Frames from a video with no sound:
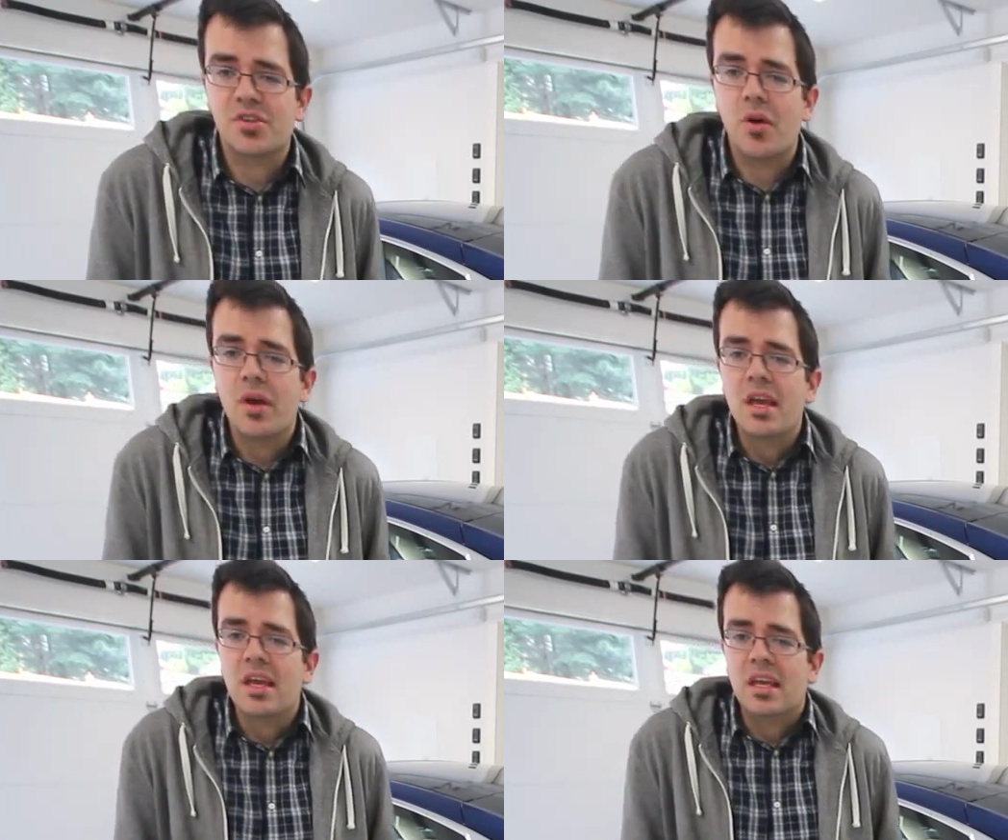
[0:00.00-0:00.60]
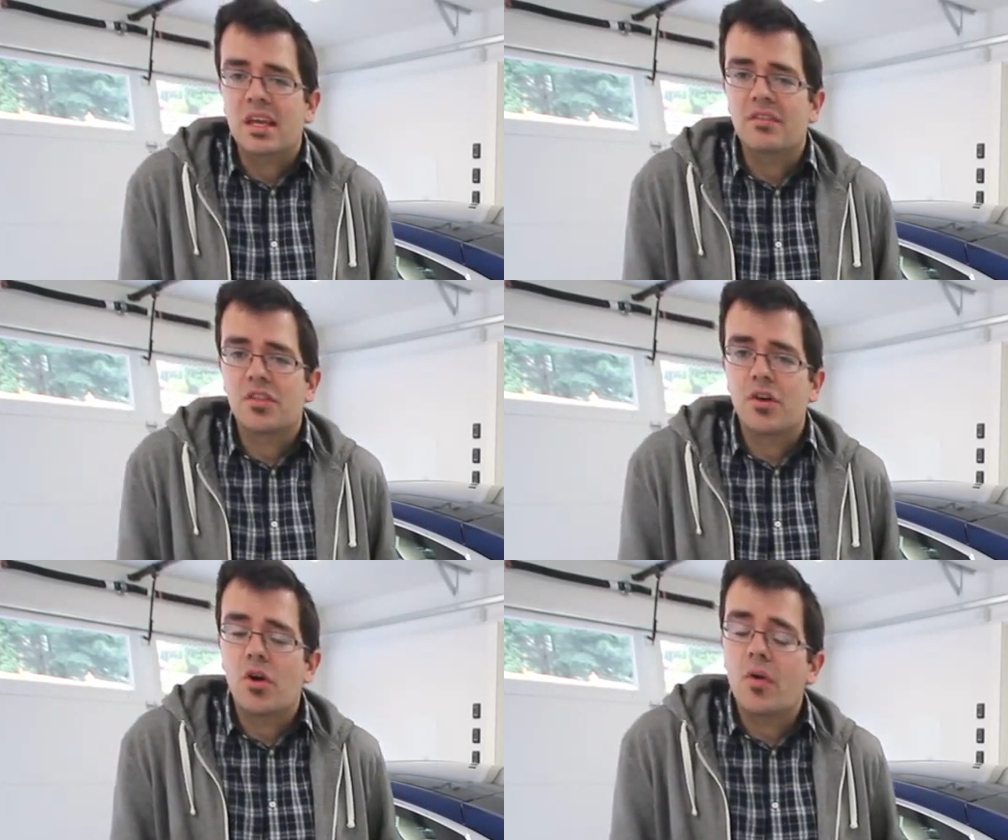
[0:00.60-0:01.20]
So
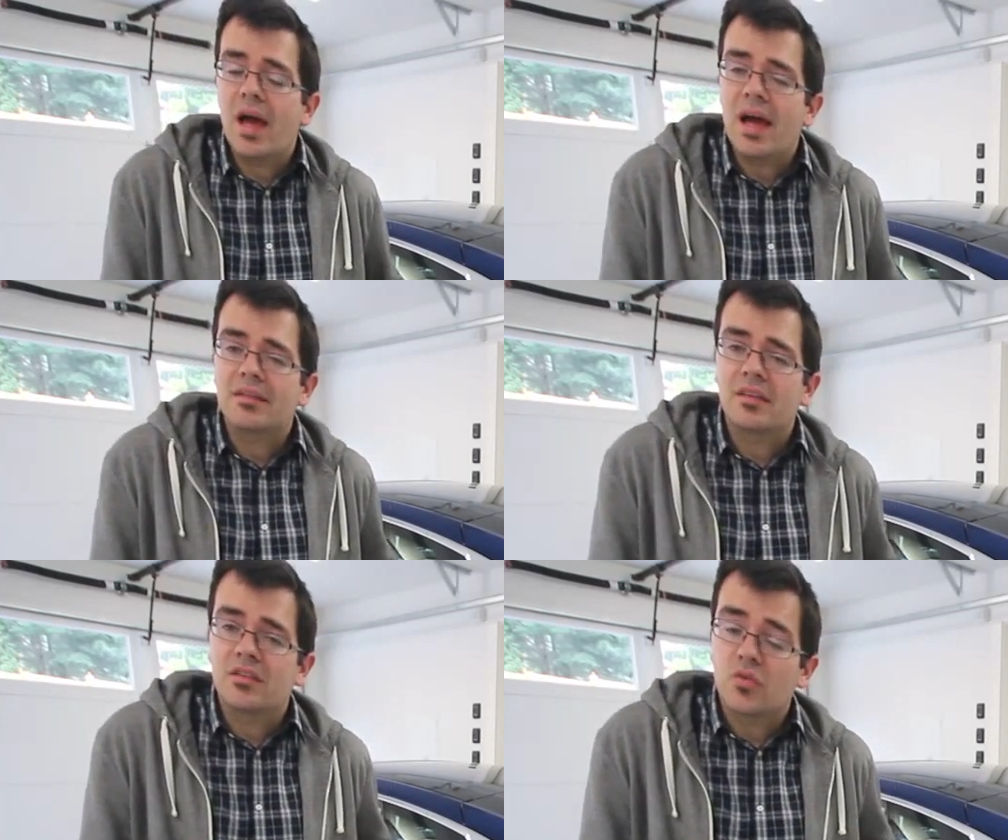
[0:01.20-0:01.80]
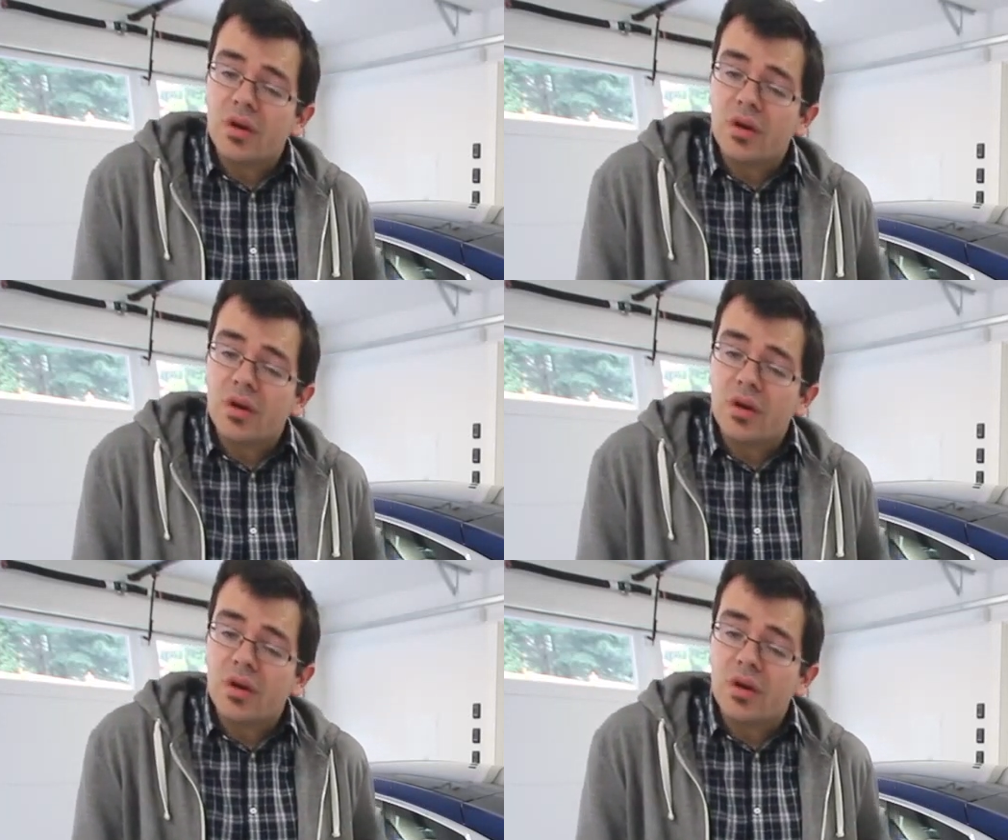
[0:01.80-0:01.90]
even though at uh,